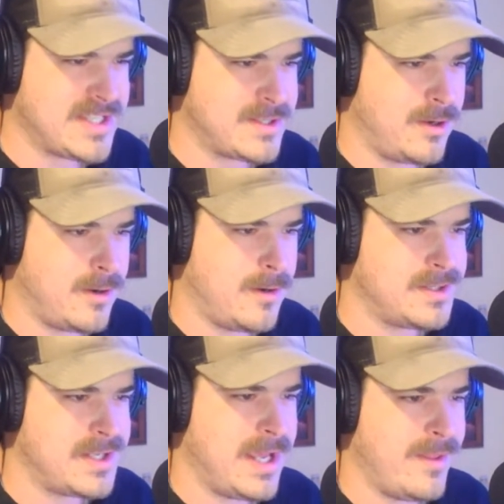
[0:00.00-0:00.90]

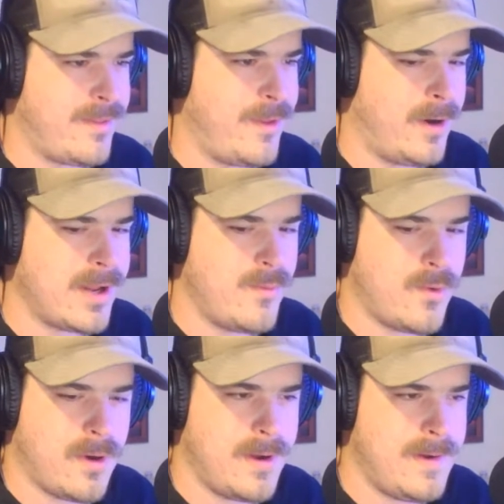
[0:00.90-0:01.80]
Stars at
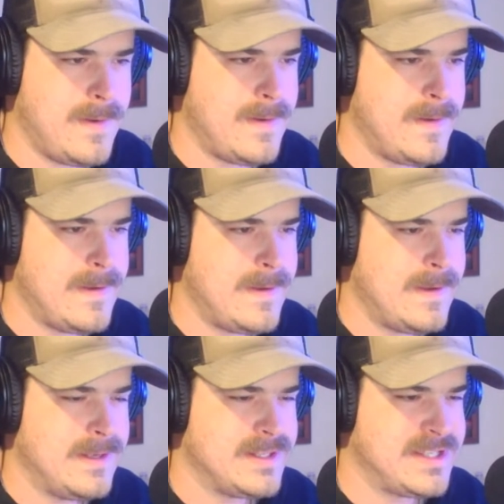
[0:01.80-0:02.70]
31,
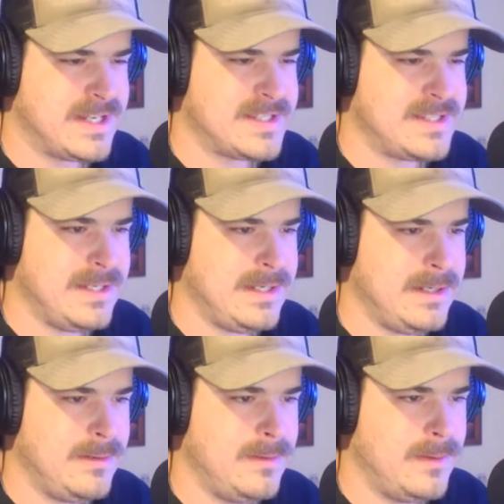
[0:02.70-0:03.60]

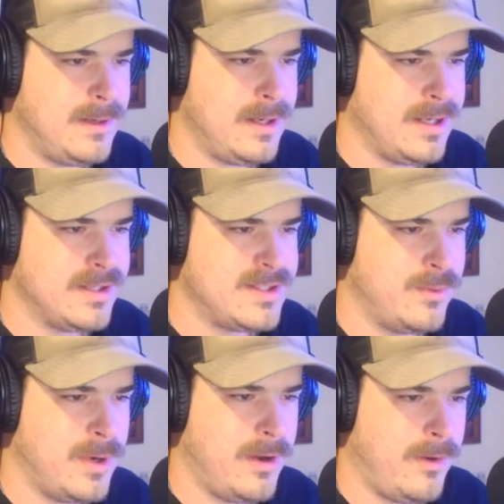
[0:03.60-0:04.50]
16, and
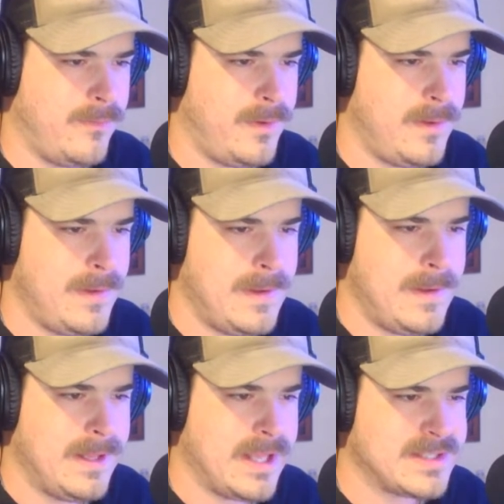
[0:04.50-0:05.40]
12.
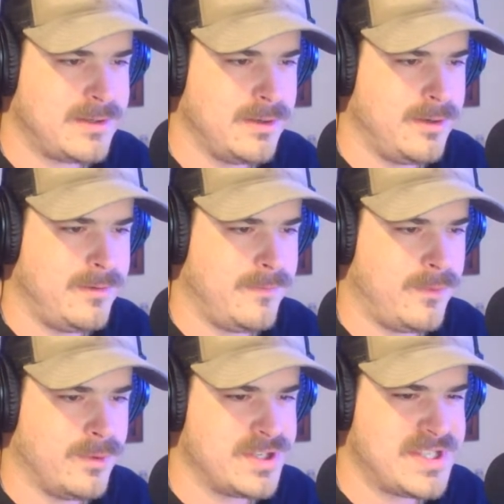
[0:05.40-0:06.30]
That's good
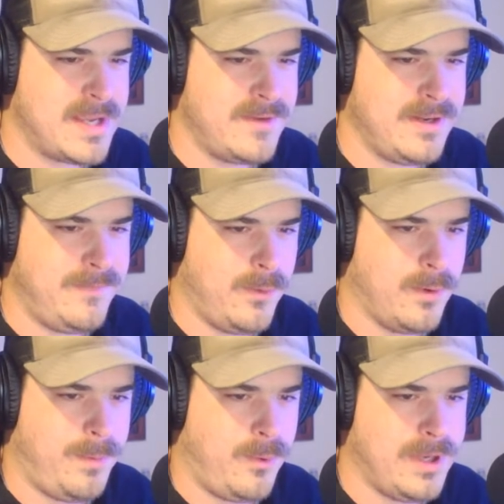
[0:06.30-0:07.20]
for
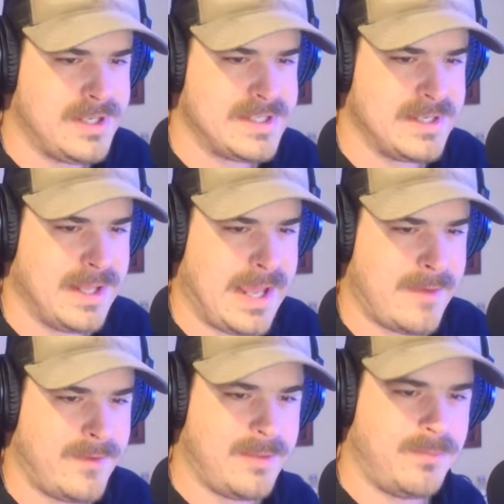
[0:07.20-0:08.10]
74 points. They
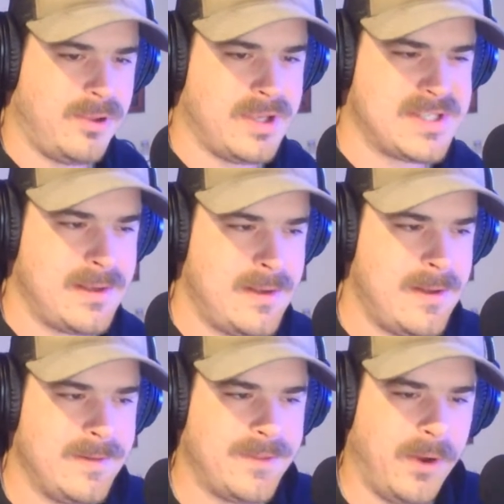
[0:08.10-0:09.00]
have a plus
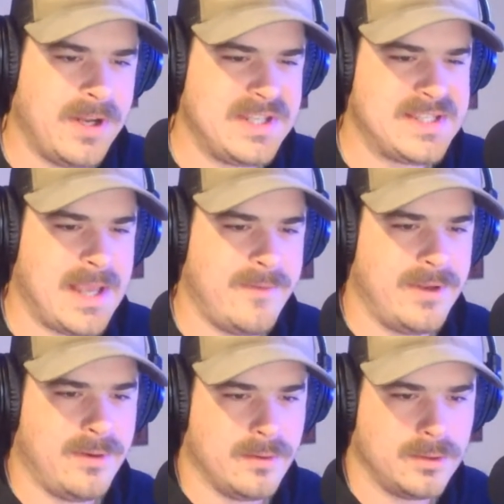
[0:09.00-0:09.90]

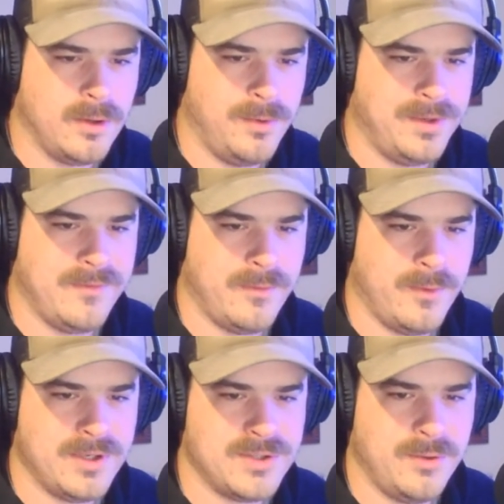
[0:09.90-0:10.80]
37 goal
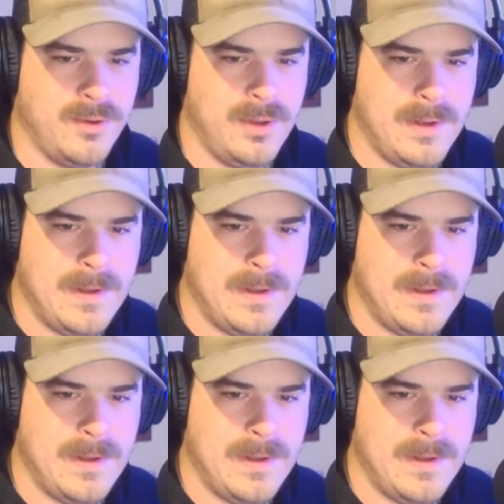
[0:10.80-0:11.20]
differential.